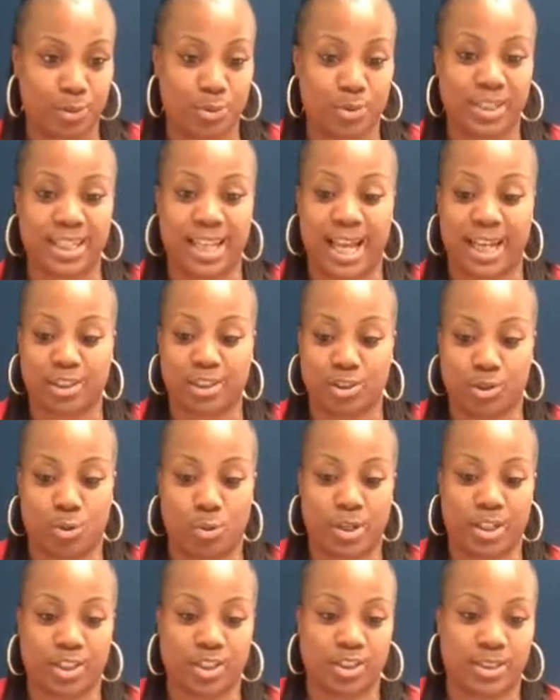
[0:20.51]
You can ask your
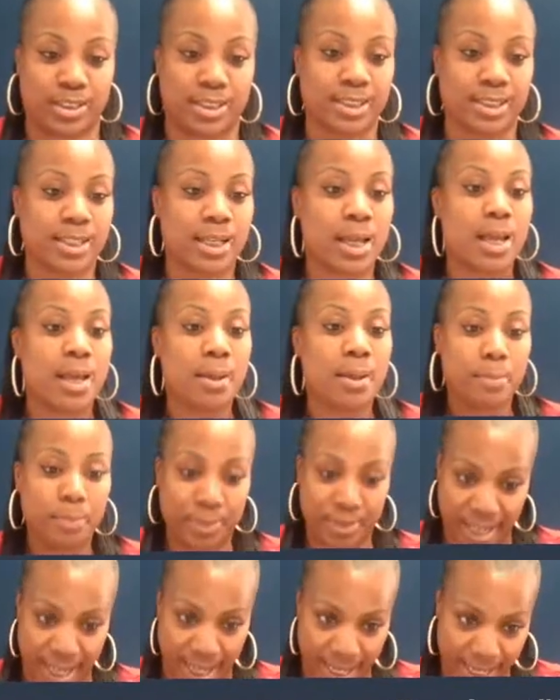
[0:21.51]
questions,
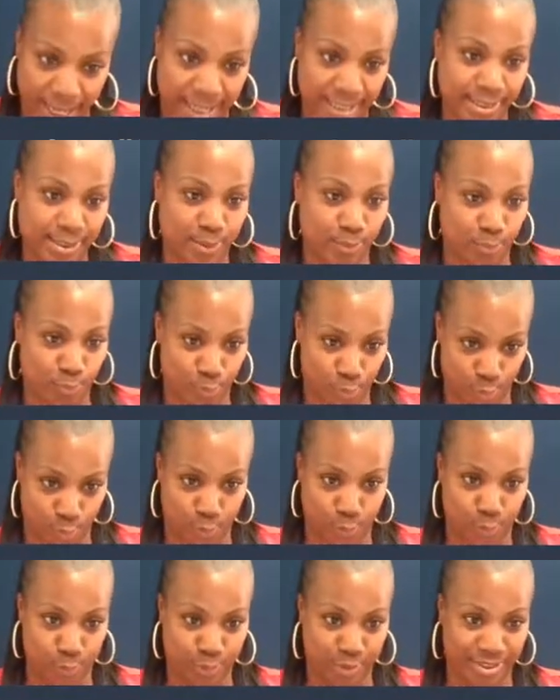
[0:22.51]
but I got some
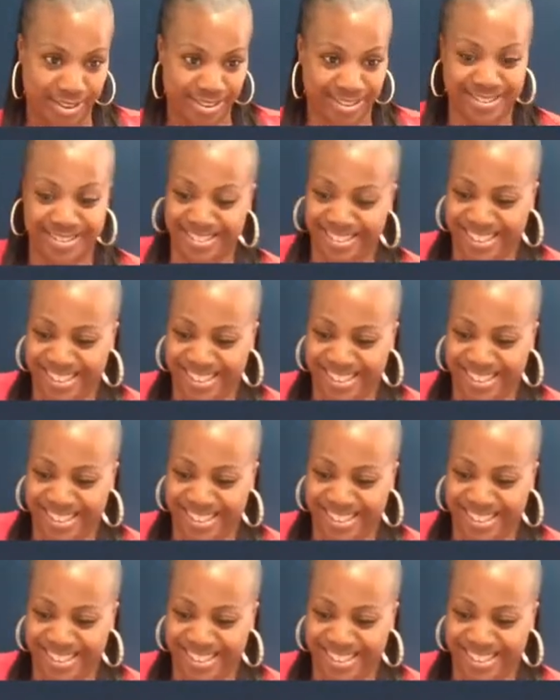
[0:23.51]
rules.